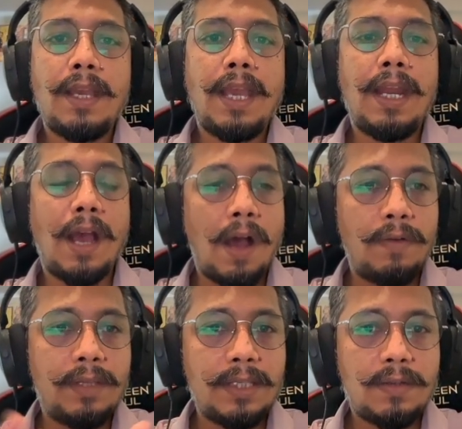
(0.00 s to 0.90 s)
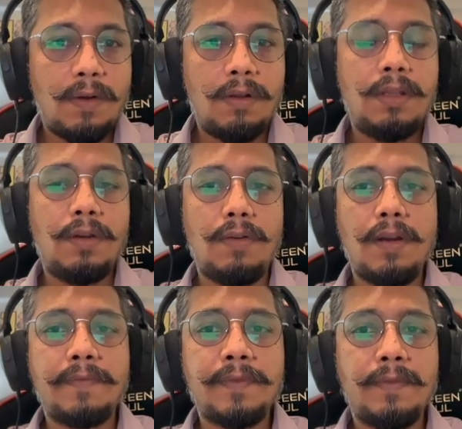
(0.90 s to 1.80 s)
And how this all the
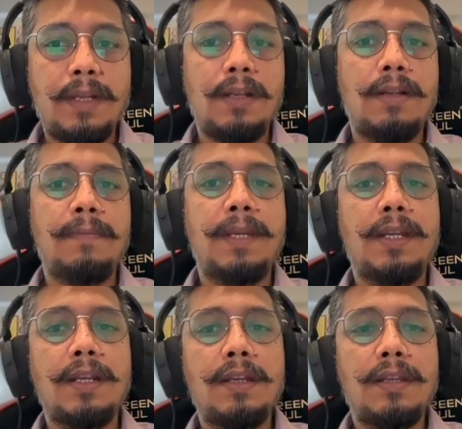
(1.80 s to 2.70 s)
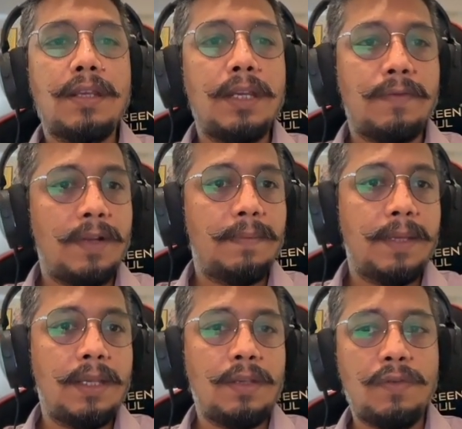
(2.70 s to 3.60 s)
rollups will be done, it will be
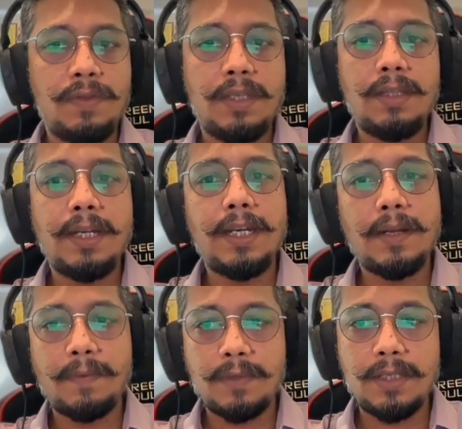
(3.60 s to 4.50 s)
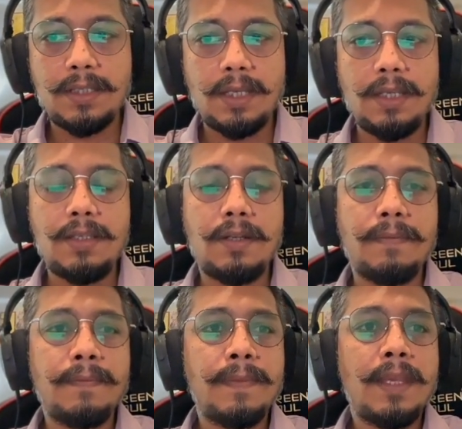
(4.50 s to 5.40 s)
using the data processing engine.
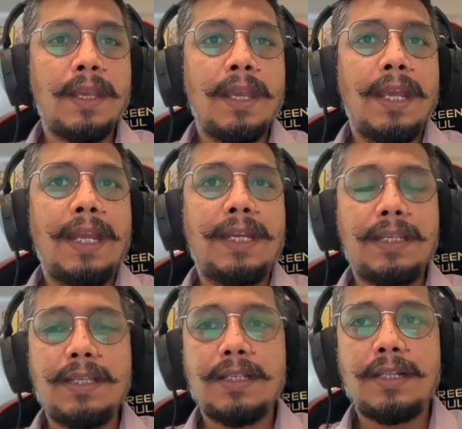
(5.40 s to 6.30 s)
It is just